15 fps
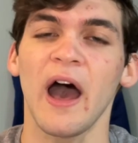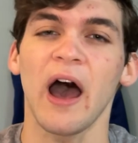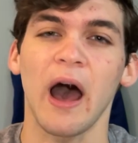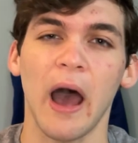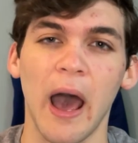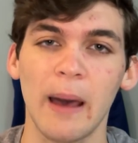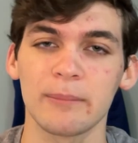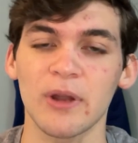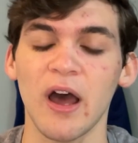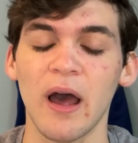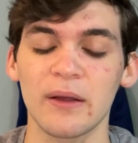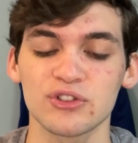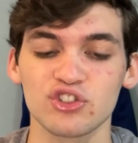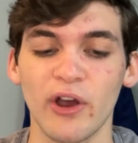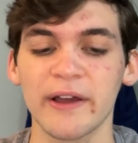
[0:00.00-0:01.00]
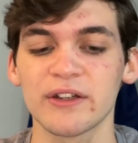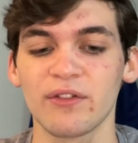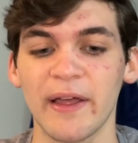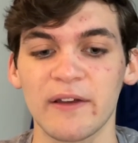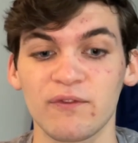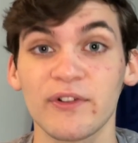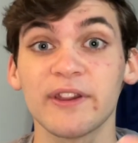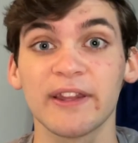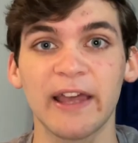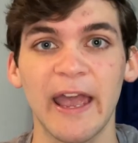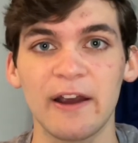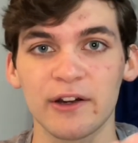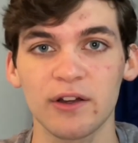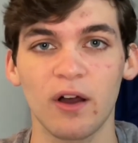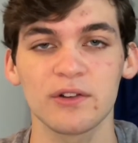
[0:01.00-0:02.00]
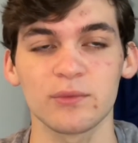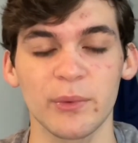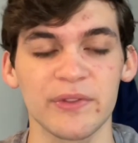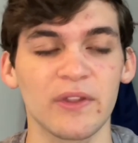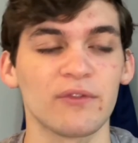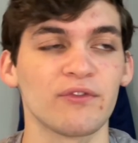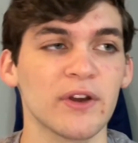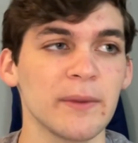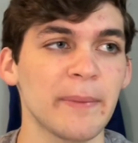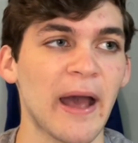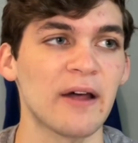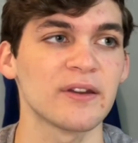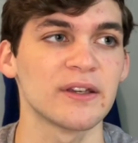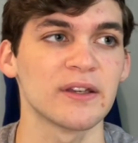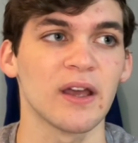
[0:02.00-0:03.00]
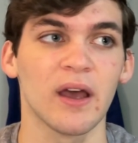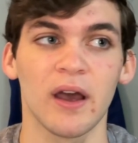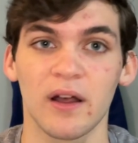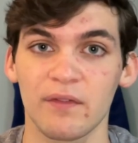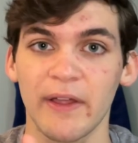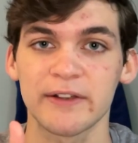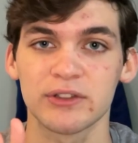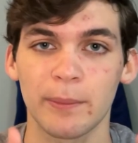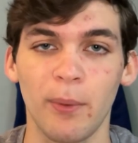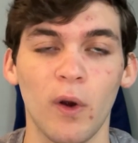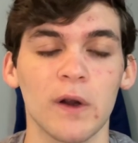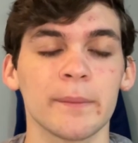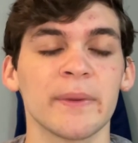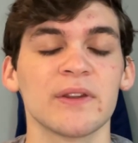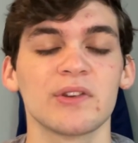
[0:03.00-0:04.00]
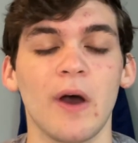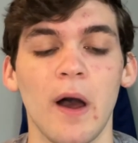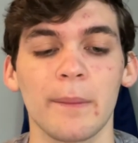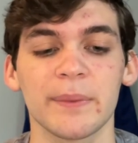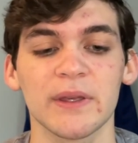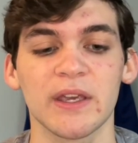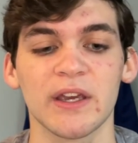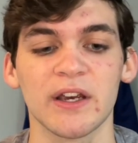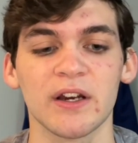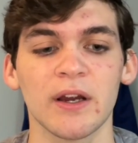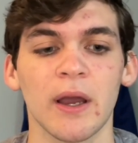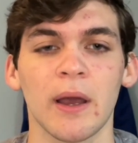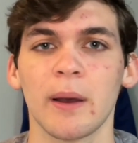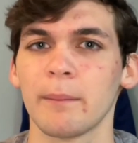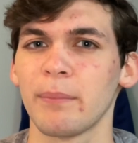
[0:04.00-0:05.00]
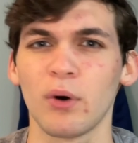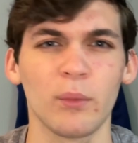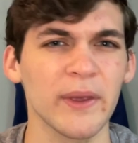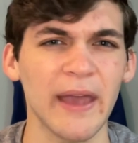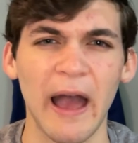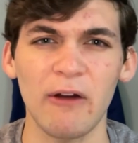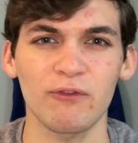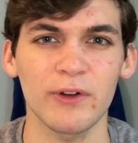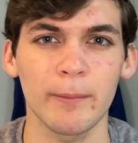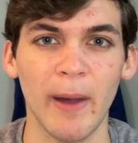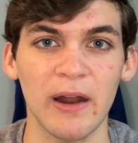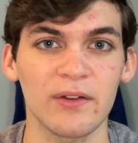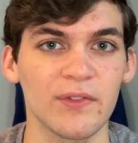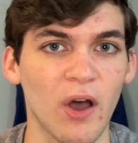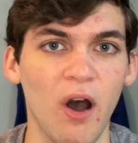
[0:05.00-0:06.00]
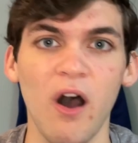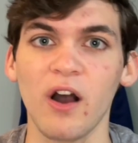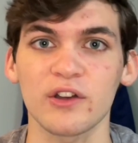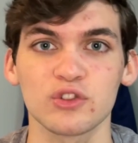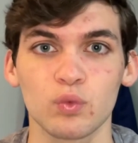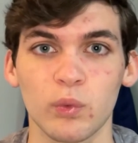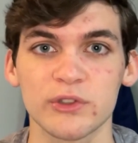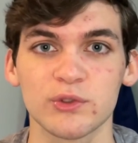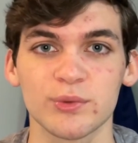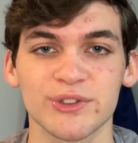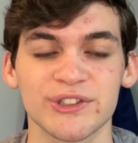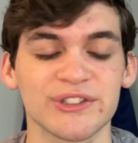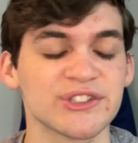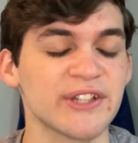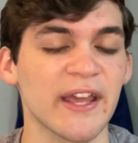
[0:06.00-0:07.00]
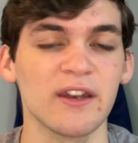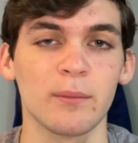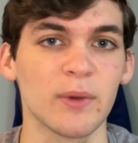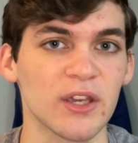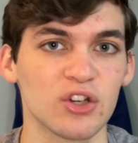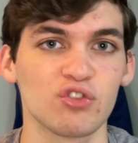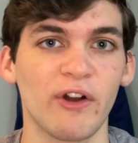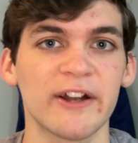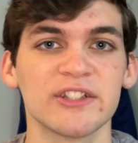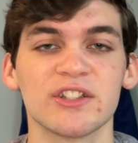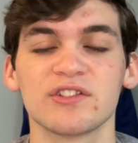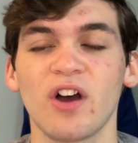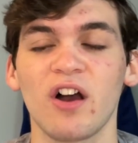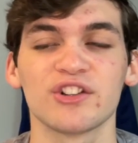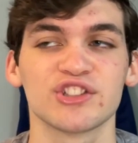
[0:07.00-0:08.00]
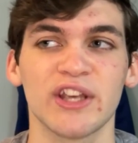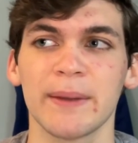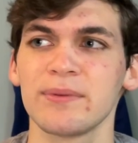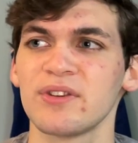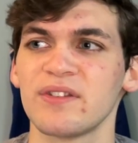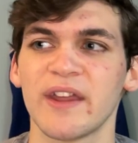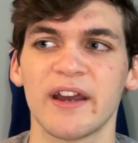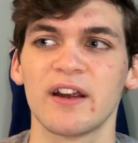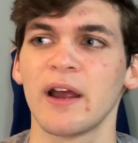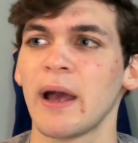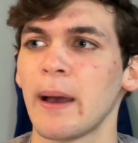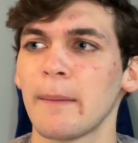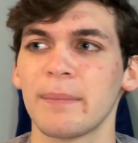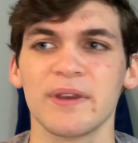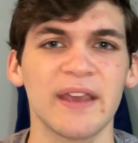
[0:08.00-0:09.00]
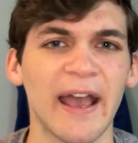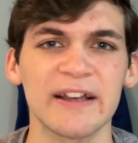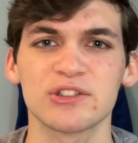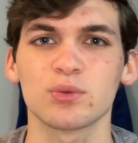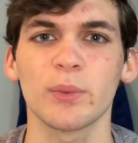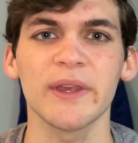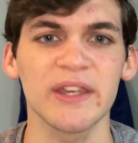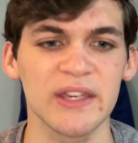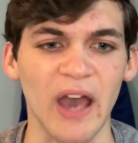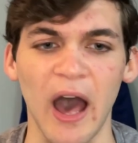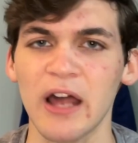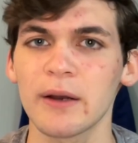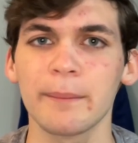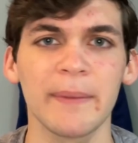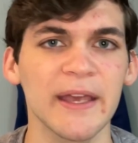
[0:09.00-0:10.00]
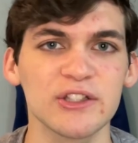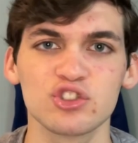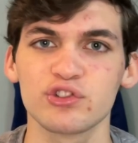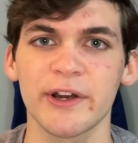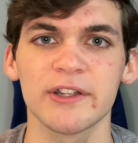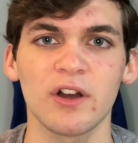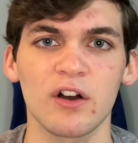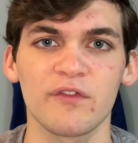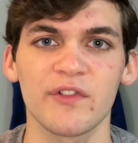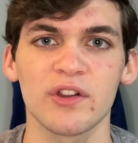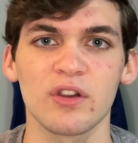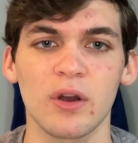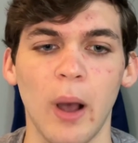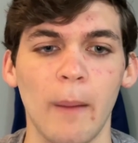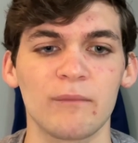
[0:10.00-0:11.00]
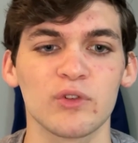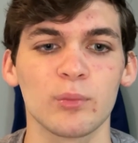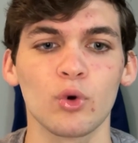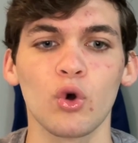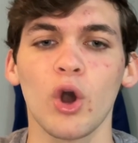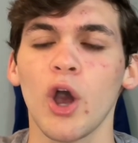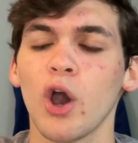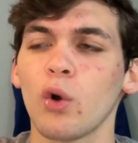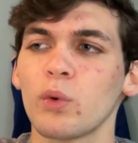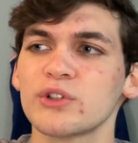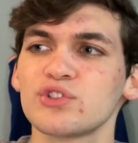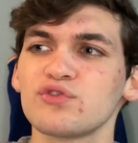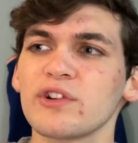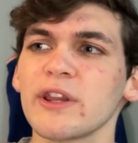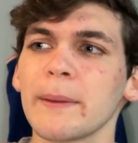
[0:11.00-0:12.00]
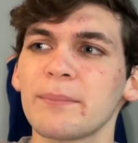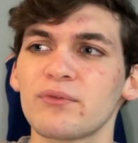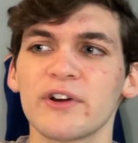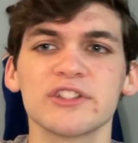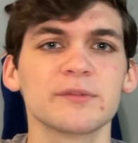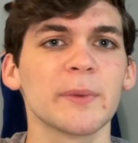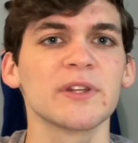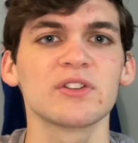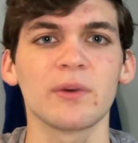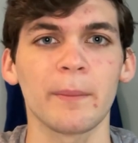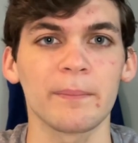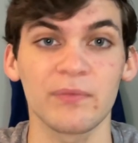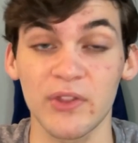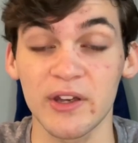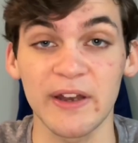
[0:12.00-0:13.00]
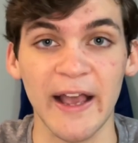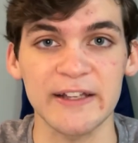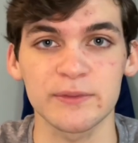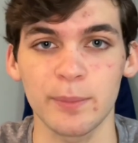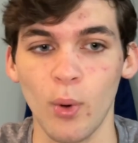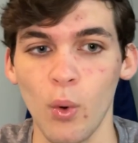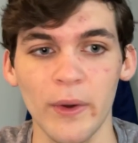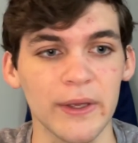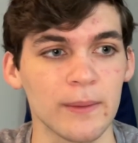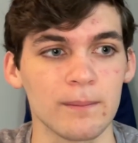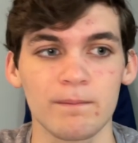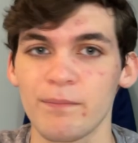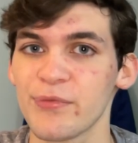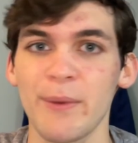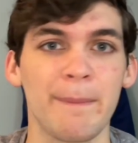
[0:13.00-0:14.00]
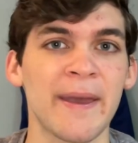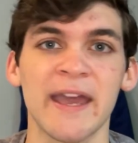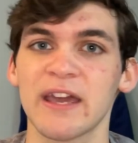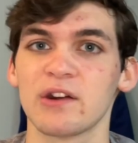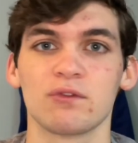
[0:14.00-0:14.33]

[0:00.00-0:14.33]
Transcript: I'm not trying to like really carry on with the rebounding like department topic here, but we out-rebounded the Hawks, which was insane to me. Credit to Taj Gibson there. But yes, we gotta make Trae Young feel uncomfortable, which really brings me to the next point, the pick and